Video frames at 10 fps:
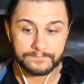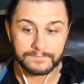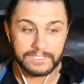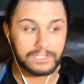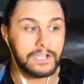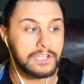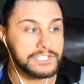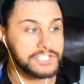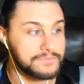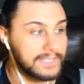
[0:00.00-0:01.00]
like, "Oh,
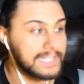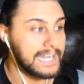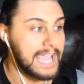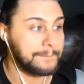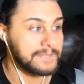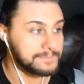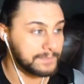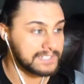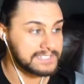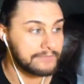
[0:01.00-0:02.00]
let's just forget it happens,"
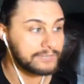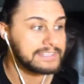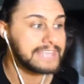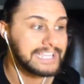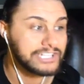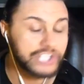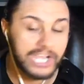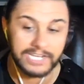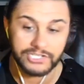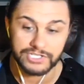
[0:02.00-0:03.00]
because everything
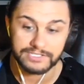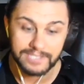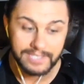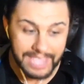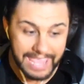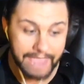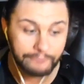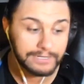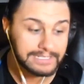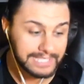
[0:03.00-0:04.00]
changes.
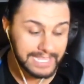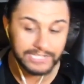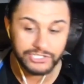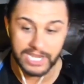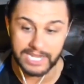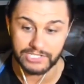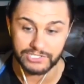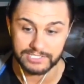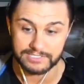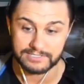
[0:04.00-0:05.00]
Everything
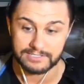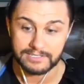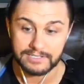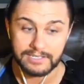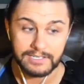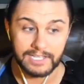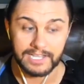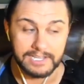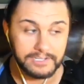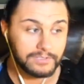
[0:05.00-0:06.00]
changes.
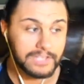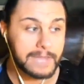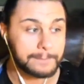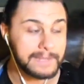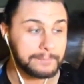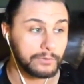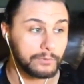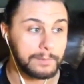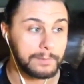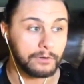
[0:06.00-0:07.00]
Like I know a lot of
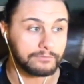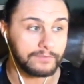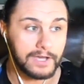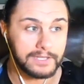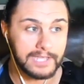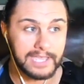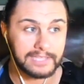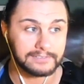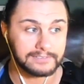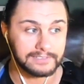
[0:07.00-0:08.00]
people will poke fun
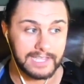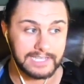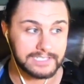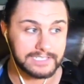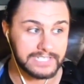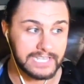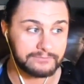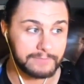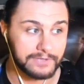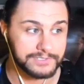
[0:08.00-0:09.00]
at the likes of a
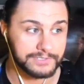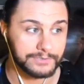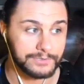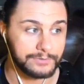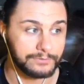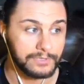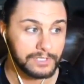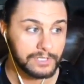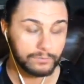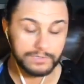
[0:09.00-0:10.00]
Dave Meltzer who
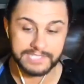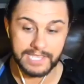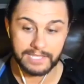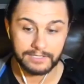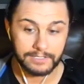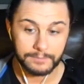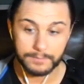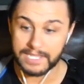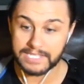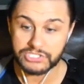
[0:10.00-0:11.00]
will say
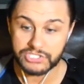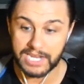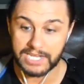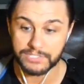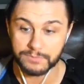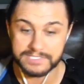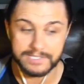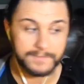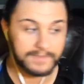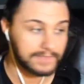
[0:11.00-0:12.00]
plans change when
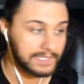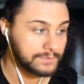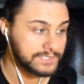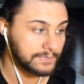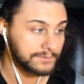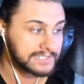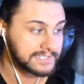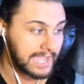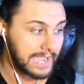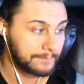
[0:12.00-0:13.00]
something that he was told
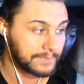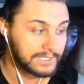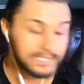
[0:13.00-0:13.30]
doesn't happen.